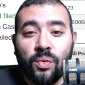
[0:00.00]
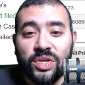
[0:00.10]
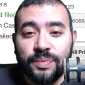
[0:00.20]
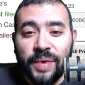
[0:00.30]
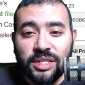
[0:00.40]

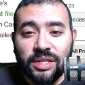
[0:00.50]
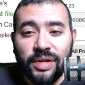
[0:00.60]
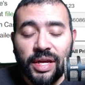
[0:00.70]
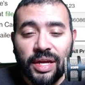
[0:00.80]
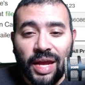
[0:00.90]

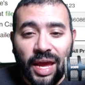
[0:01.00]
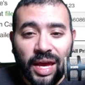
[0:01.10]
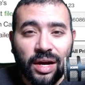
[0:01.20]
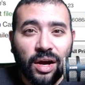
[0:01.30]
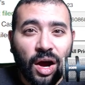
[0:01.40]
respectively, and
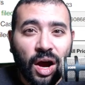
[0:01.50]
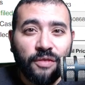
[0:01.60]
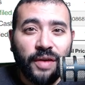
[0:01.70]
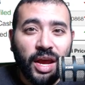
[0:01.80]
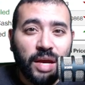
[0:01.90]
ADA
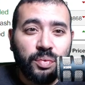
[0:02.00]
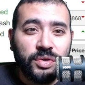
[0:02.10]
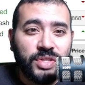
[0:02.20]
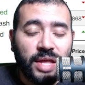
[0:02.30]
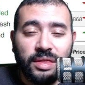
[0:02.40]
off
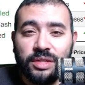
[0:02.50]
8%.